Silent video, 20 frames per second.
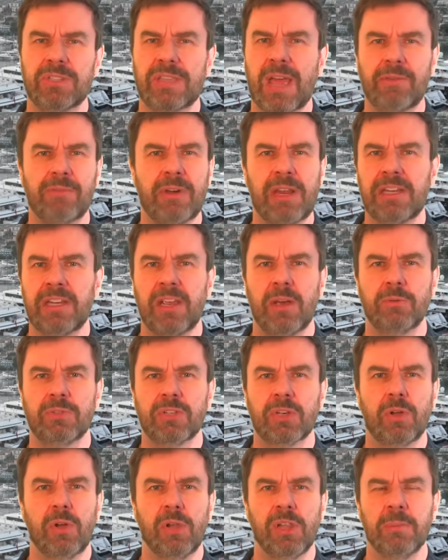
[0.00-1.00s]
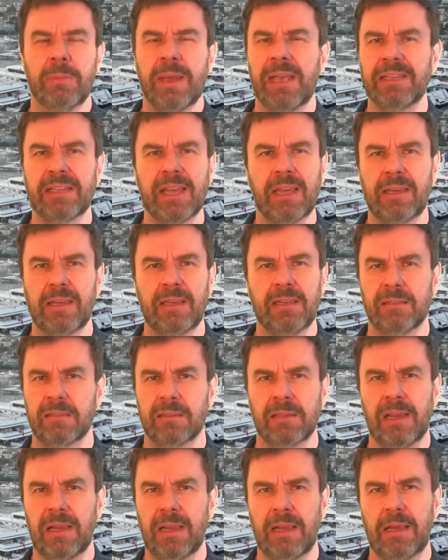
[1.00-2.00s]
that radio to call the Mayday
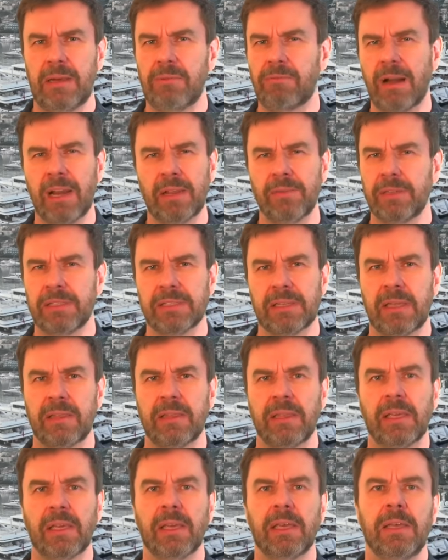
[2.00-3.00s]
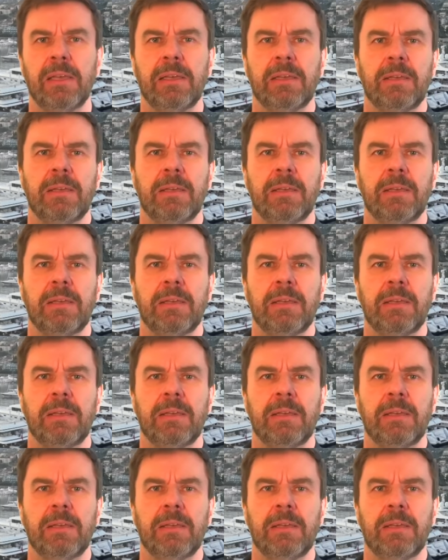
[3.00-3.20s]
is irrelevant, I think.